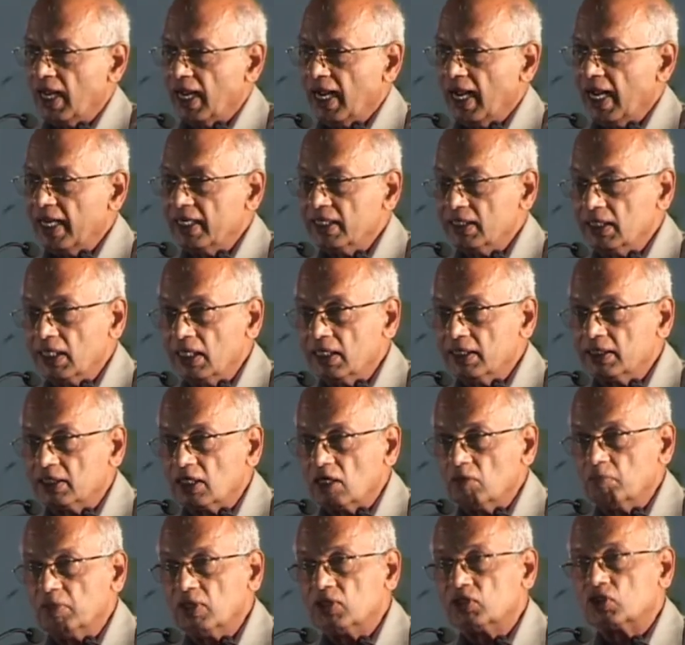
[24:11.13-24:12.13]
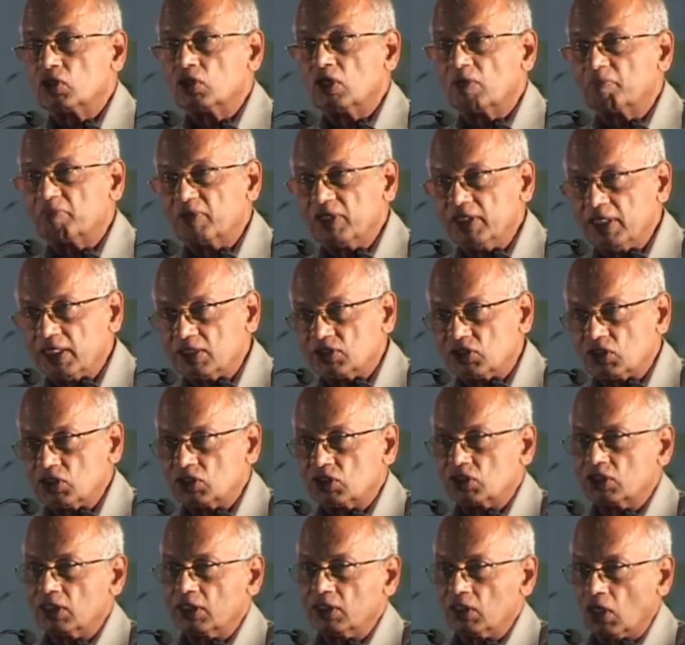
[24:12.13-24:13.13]
adding a little bit to the
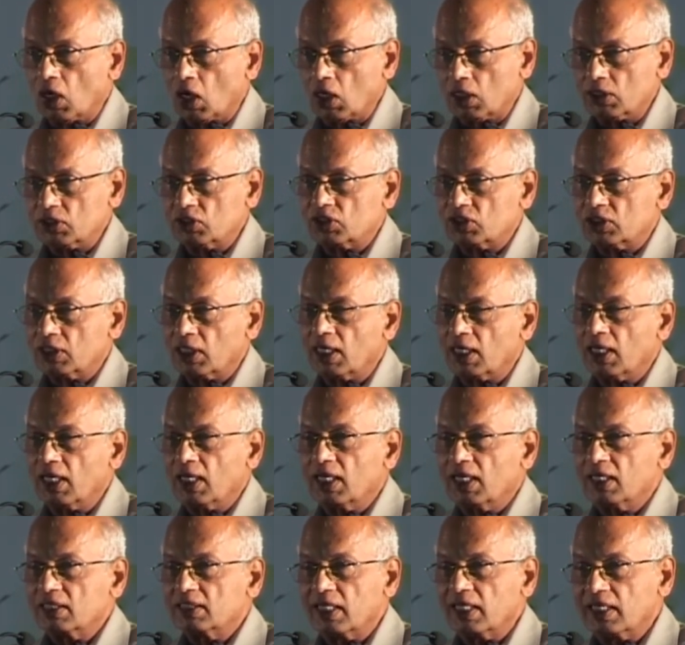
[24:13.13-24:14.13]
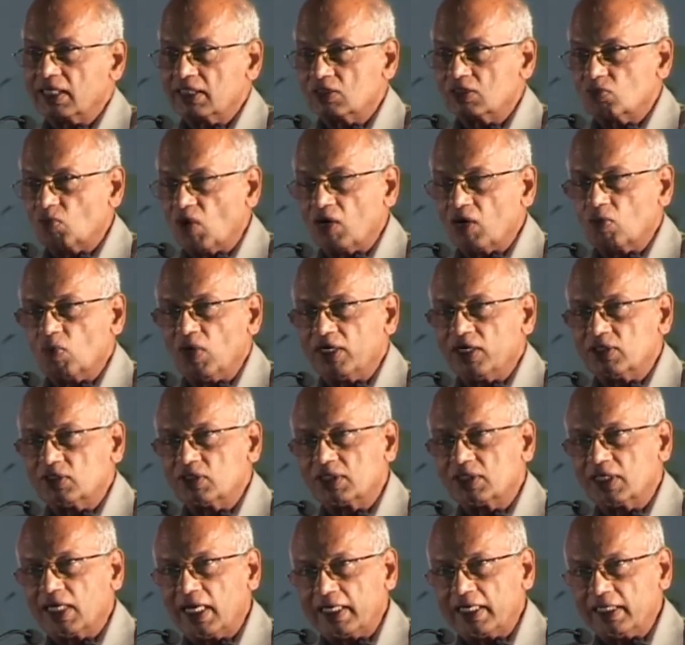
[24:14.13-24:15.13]
pre-existing knowledge. There is one way
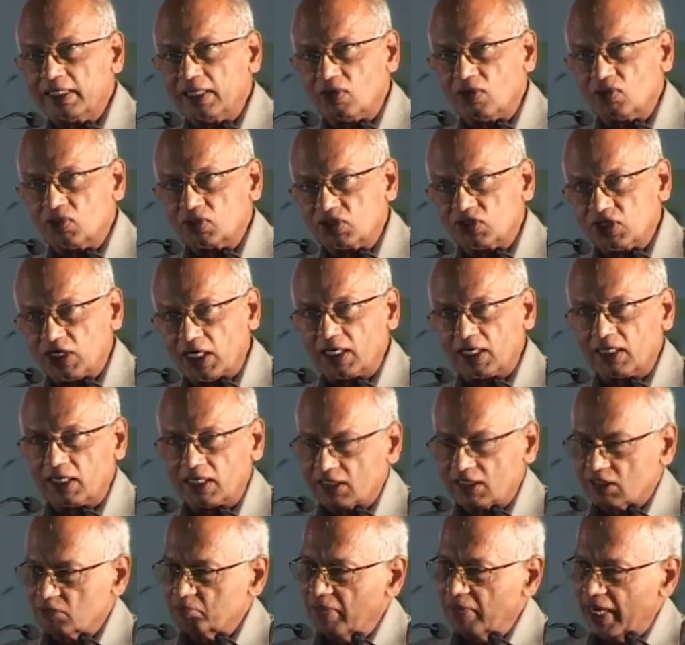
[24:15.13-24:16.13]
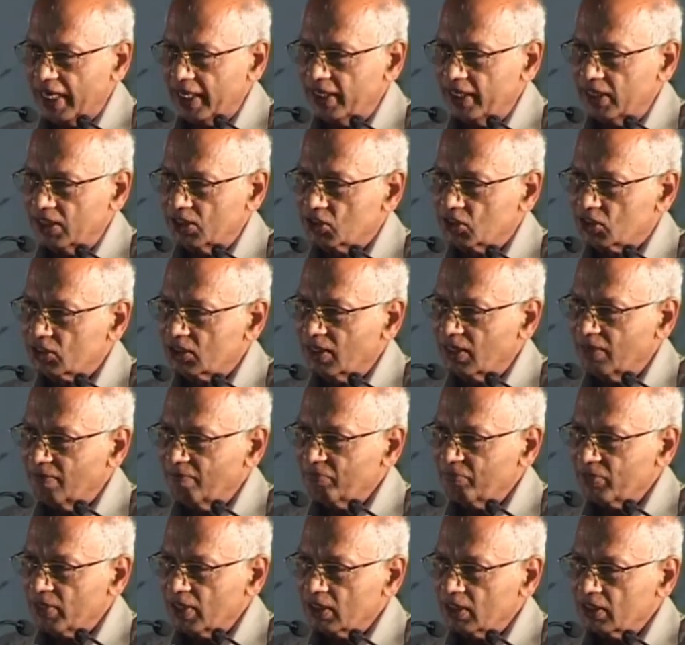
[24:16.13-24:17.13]
to carry out Charaka's mandate.
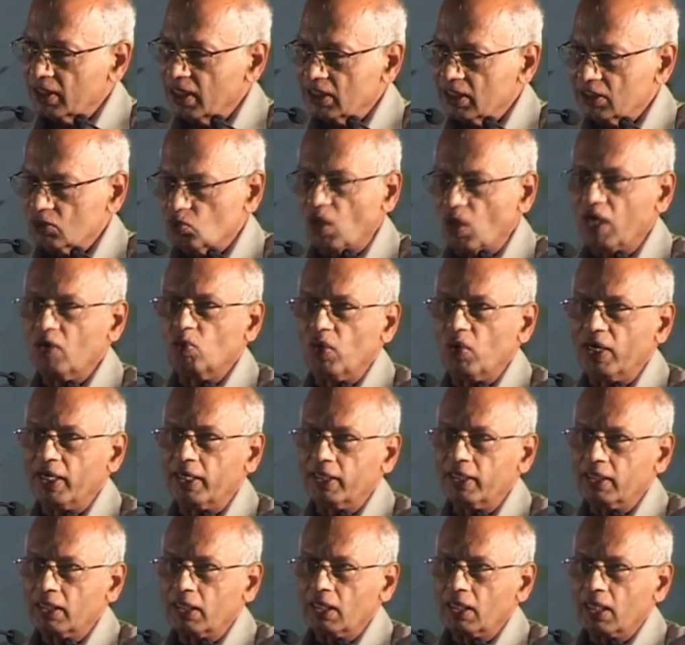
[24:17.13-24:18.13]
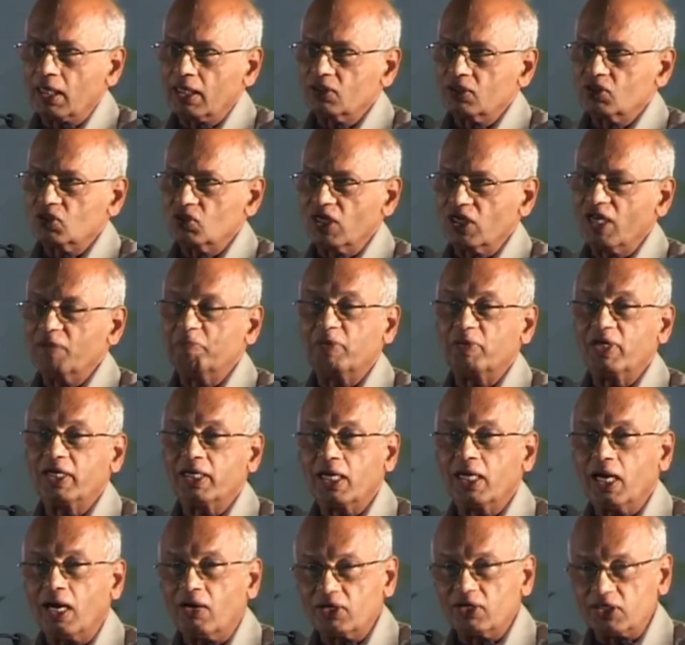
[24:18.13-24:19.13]
There is one way to
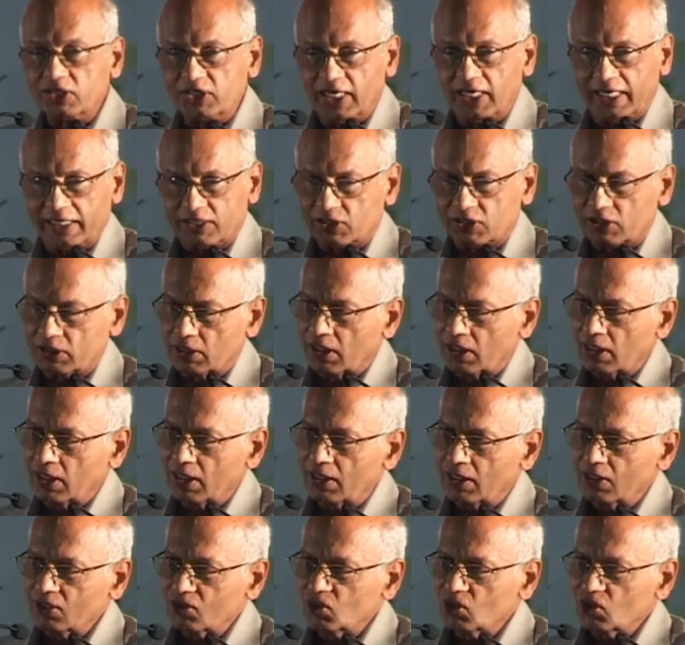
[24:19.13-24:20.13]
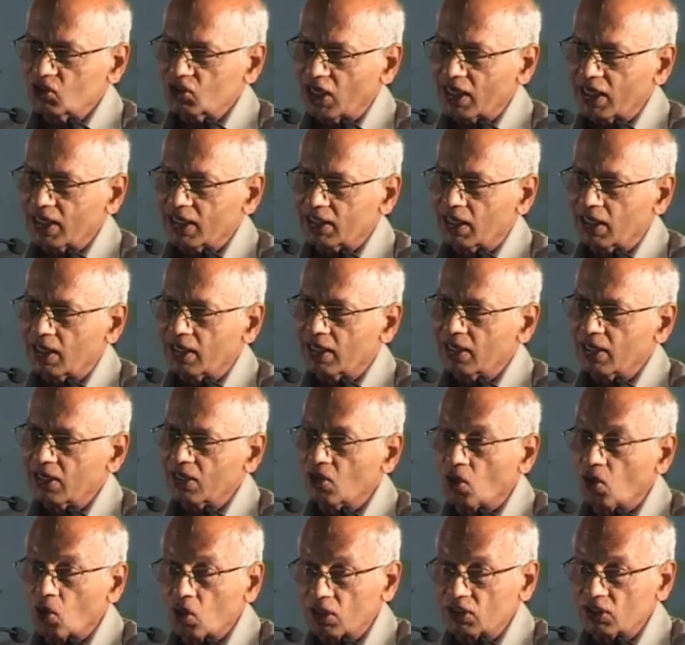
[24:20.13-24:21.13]
repay our debt to Charaka
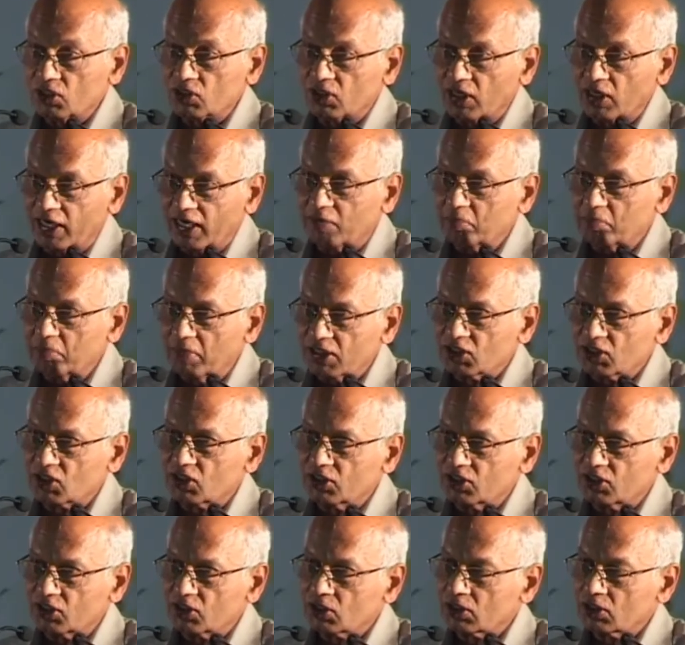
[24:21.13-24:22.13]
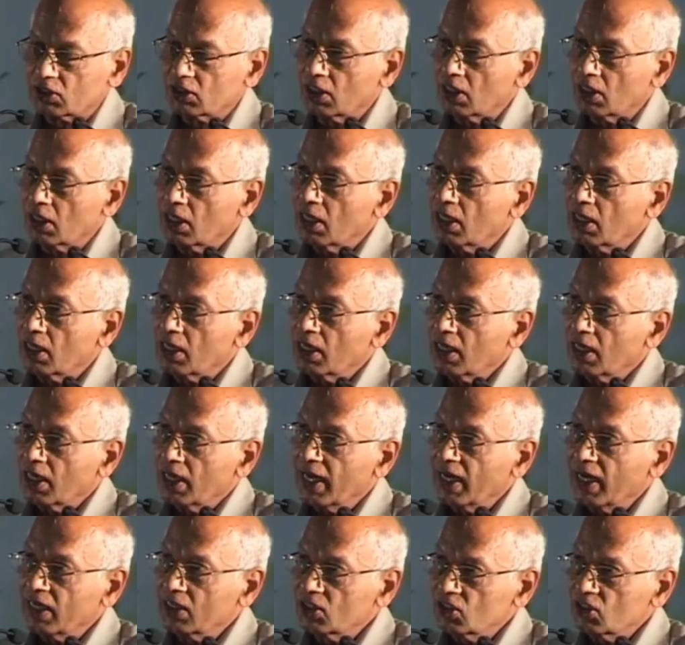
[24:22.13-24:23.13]
and all these great masters.
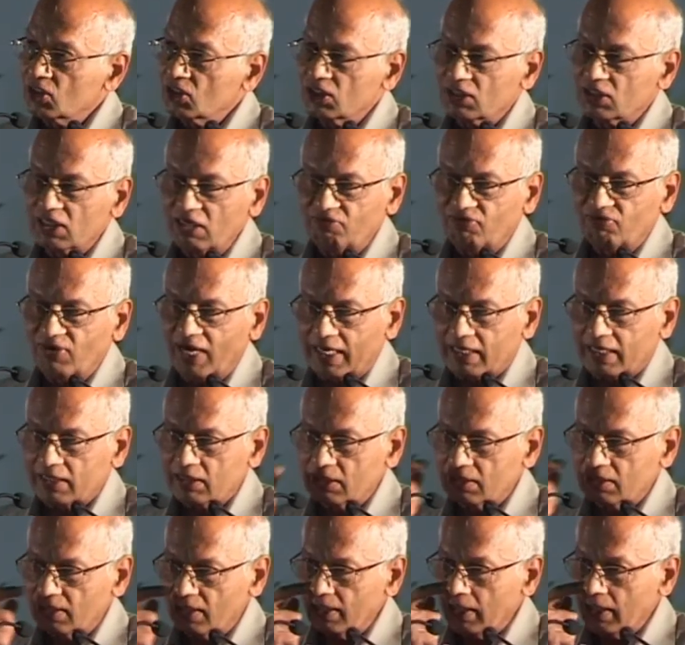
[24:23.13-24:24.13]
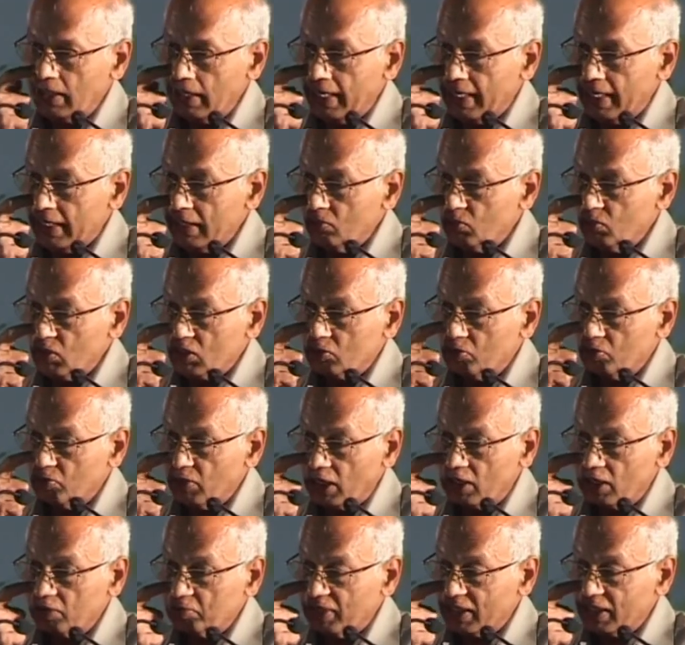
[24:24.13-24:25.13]
And this is in fact in line with
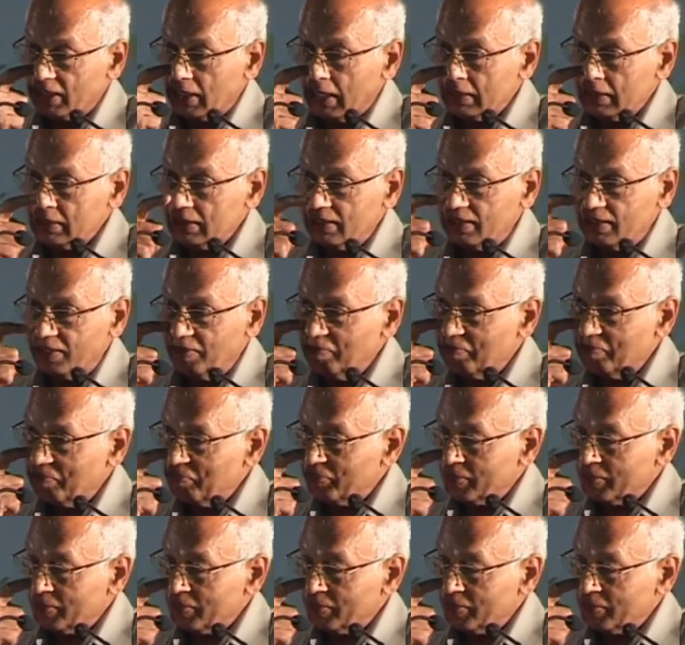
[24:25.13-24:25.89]
Mahatma Gandhi